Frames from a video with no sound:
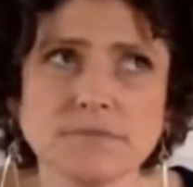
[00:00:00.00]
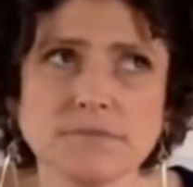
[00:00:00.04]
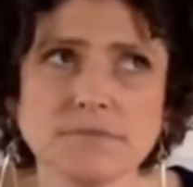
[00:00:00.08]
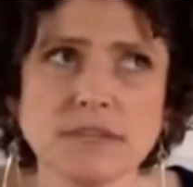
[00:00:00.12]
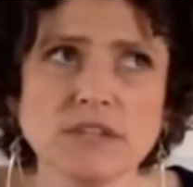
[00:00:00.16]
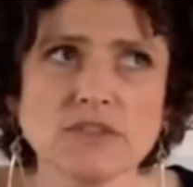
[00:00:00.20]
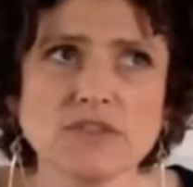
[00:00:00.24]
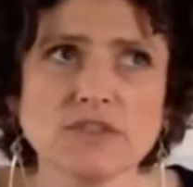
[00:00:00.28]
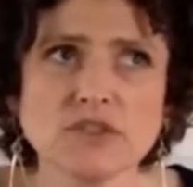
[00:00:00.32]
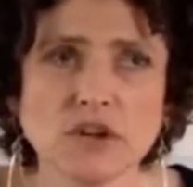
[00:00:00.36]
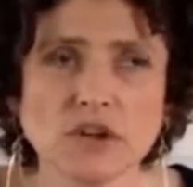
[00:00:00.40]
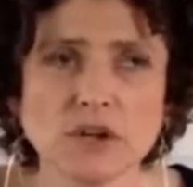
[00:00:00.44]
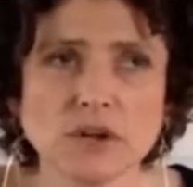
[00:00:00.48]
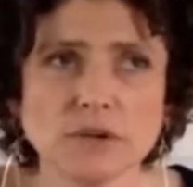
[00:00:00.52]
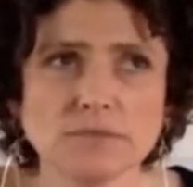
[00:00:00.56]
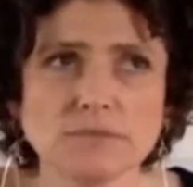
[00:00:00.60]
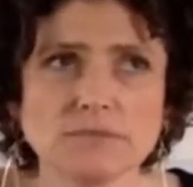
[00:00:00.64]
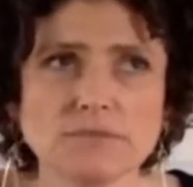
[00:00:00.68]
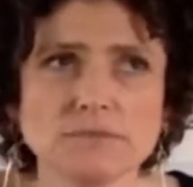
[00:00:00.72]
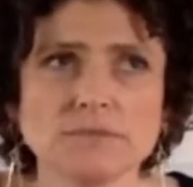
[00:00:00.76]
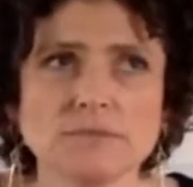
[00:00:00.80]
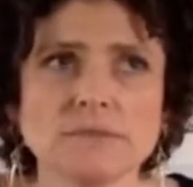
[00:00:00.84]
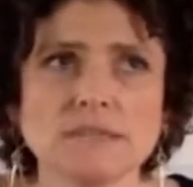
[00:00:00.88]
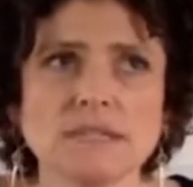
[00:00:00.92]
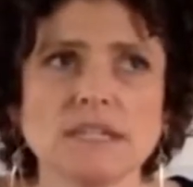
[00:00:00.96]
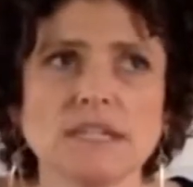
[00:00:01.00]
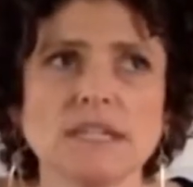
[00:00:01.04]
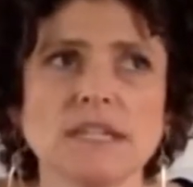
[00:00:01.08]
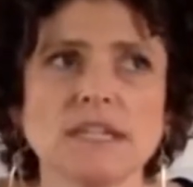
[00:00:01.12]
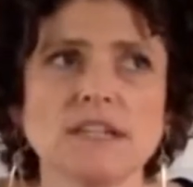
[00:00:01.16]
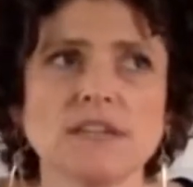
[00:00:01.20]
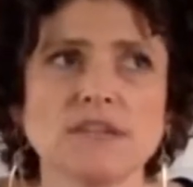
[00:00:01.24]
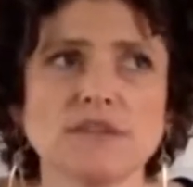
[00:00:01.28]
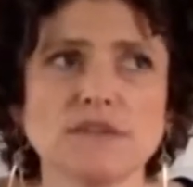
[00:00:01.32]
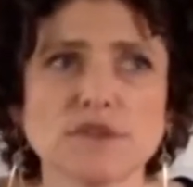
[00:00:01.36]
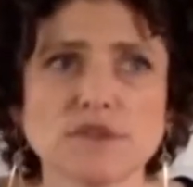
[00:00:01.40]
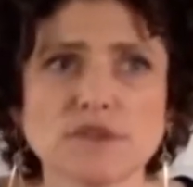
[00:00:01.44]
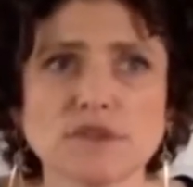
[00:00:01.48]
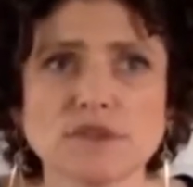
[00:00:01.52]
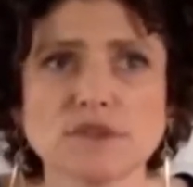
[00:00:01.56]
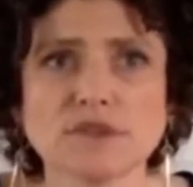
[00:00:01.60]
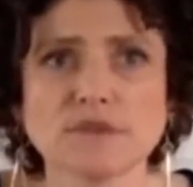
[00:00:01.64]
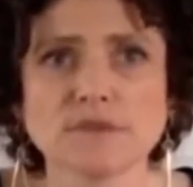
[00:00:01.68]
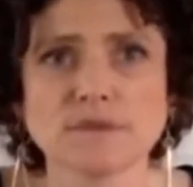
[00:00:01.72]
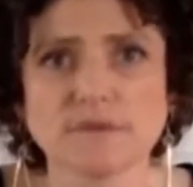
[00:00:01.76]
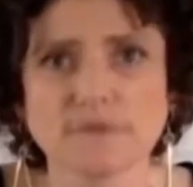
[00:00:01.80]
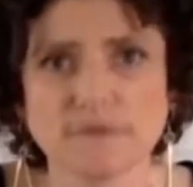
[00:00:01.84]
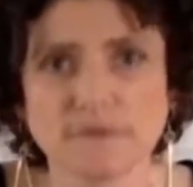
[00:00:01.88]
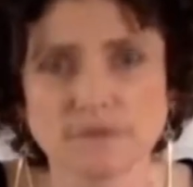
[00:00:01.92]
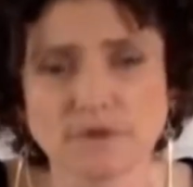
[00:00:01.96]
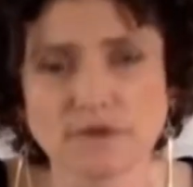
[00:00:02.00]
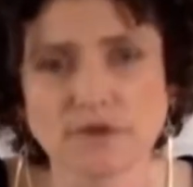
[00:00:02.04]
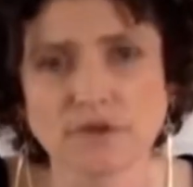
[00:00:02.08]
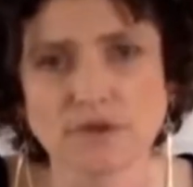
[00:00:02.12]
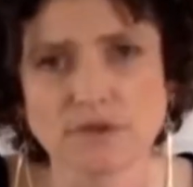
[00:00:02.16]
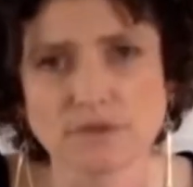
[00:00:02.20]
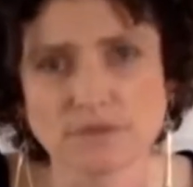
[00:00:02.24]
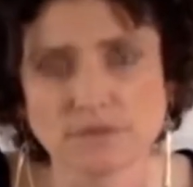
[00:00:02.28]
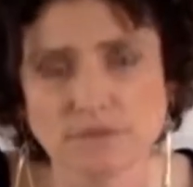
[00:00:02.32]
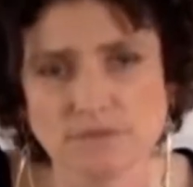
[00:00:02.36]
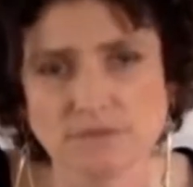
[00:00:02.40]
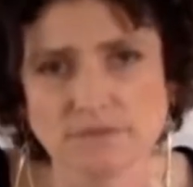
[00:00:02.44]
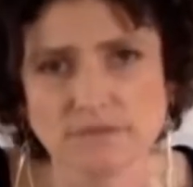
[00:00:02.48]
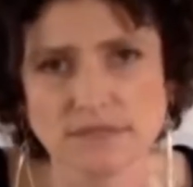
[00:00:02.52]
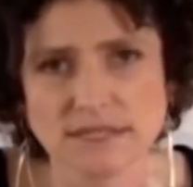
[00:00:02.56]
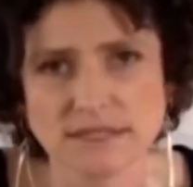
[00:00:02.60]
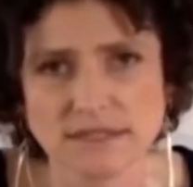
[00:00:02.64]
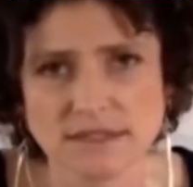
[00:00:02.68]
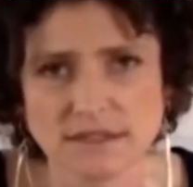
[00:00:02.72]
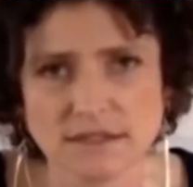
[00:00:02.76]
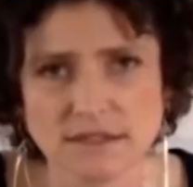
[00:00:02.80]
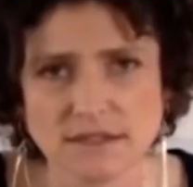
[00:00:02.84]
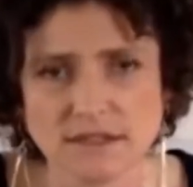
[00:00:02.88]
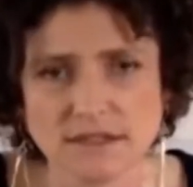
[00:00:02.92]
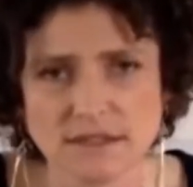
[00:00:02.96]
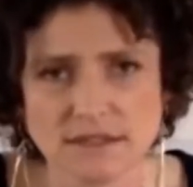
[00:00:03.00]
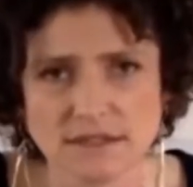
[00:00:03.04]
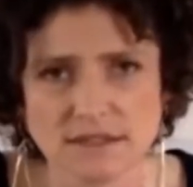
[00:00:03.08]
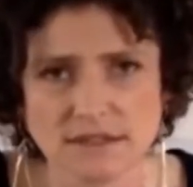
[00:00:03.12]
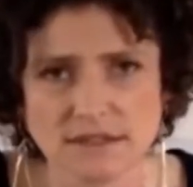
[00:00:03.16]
So the fructose from fruit is